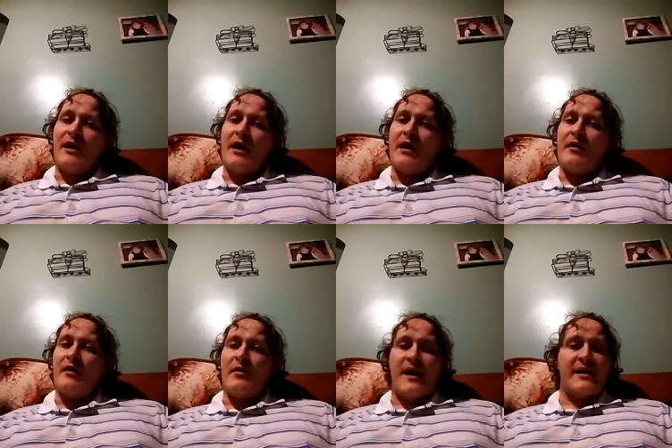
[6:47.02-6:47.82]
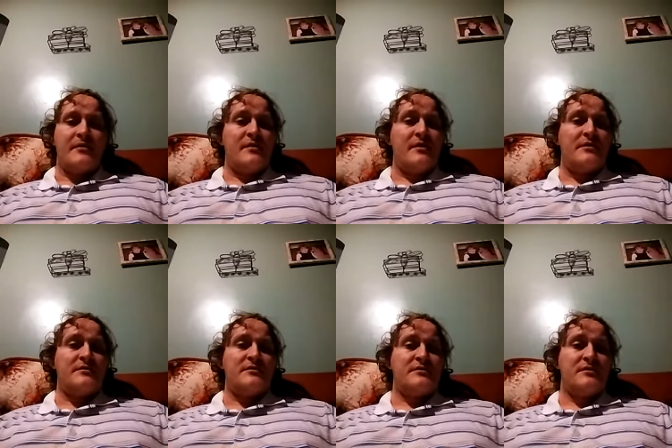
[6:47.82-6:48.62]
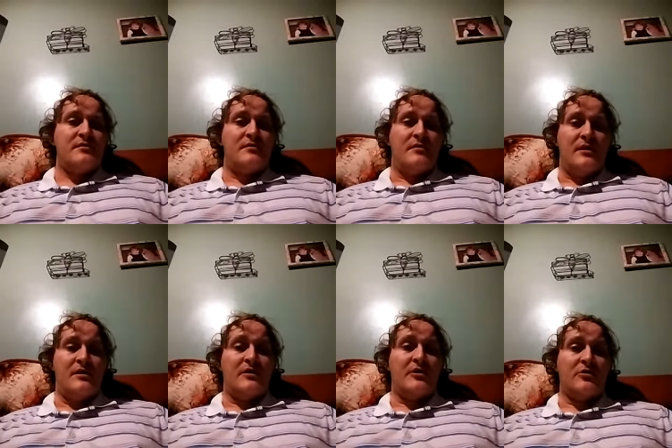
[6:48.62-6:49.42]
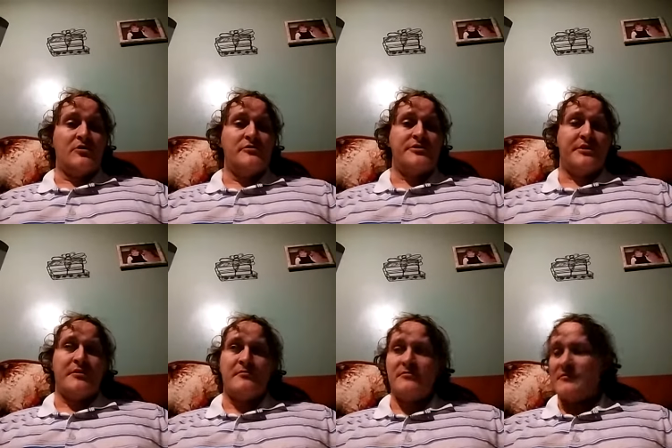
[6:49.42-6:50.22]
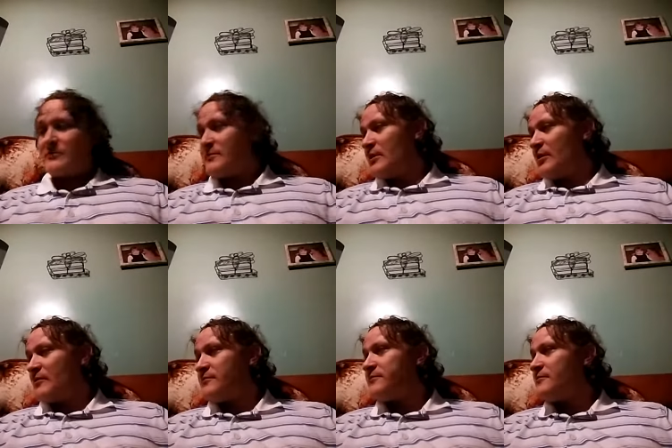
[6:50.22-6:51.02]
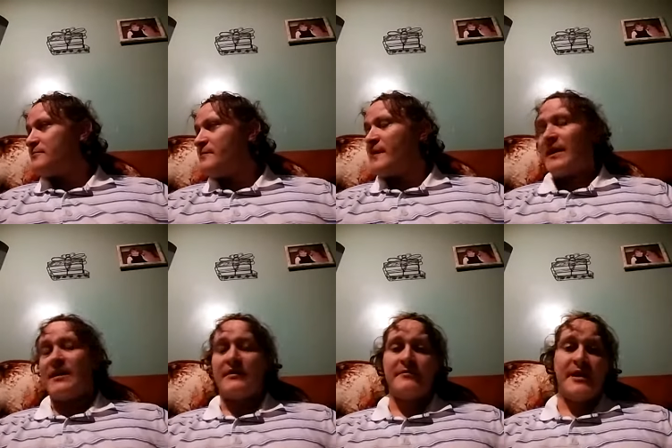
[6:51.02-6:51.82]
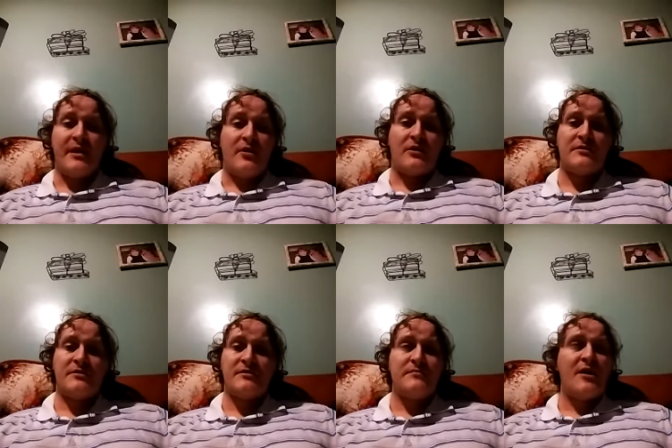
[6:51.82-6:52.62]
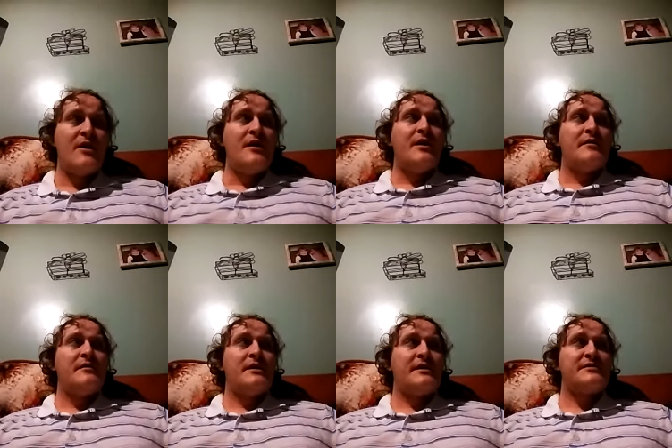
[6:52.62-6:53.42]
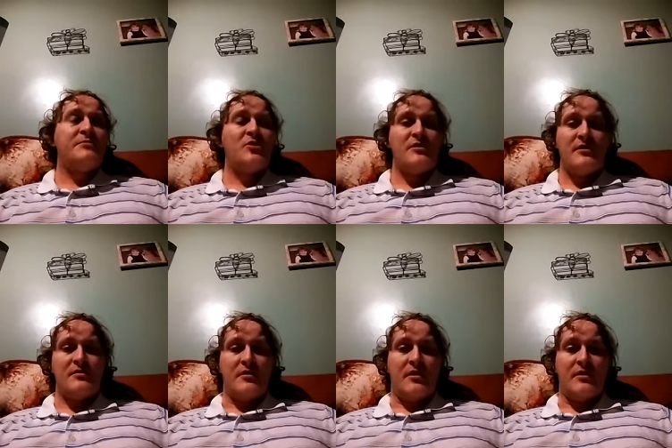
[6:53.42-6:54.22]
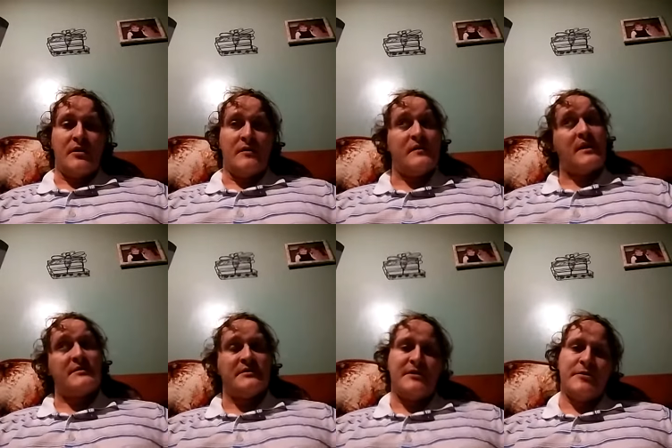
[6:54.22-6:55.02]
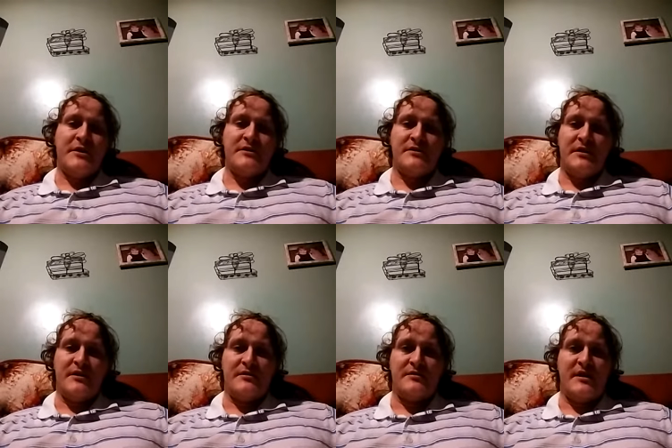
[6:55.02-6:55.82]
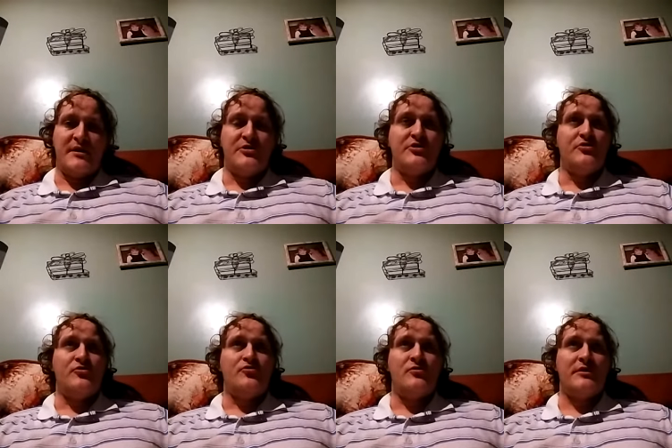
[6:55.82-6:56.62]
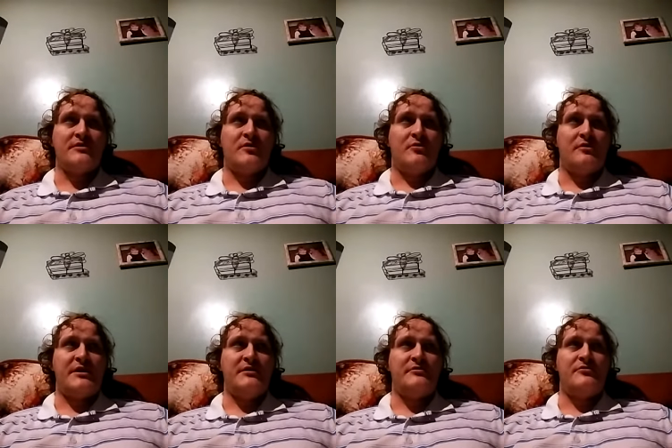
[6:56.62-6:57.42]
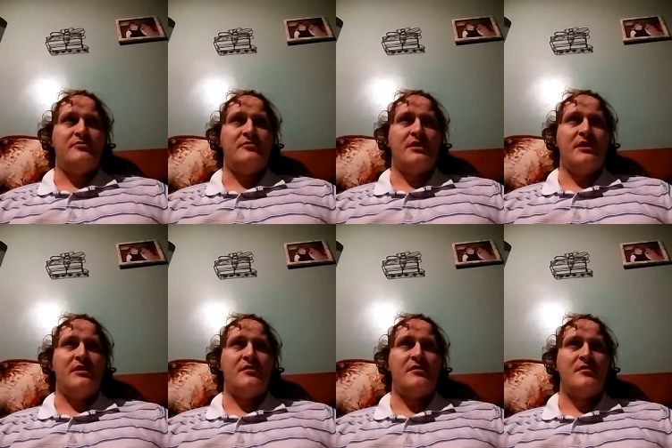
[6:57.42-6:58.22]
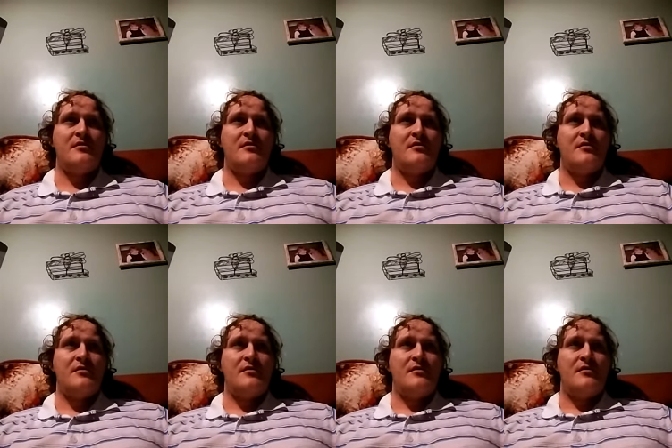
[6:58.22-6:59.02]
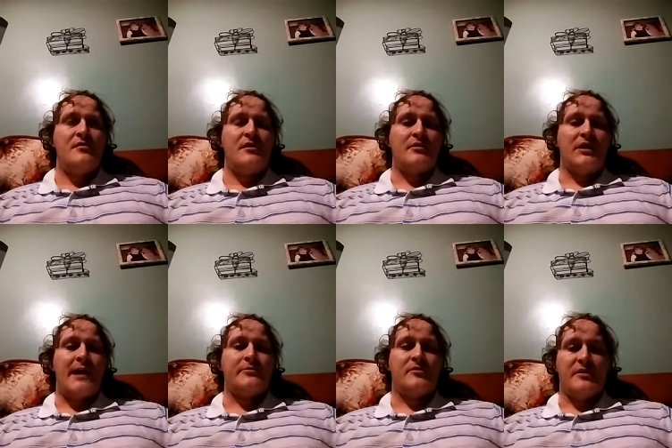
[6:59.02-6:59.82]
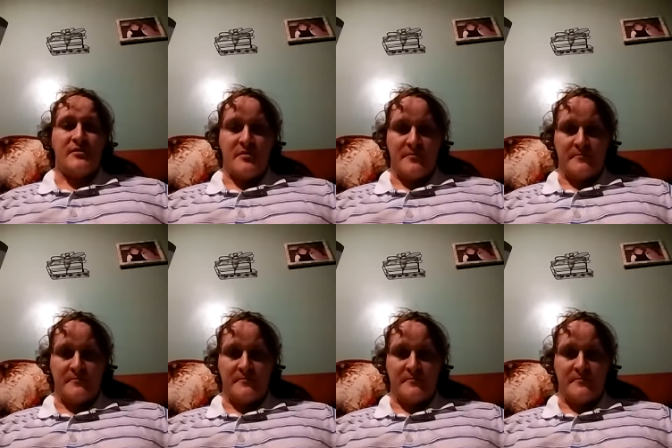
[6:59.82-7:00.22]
And that is the conclusion of the Hand of Chaos. The next book in that series is into is called Into the Labyrinth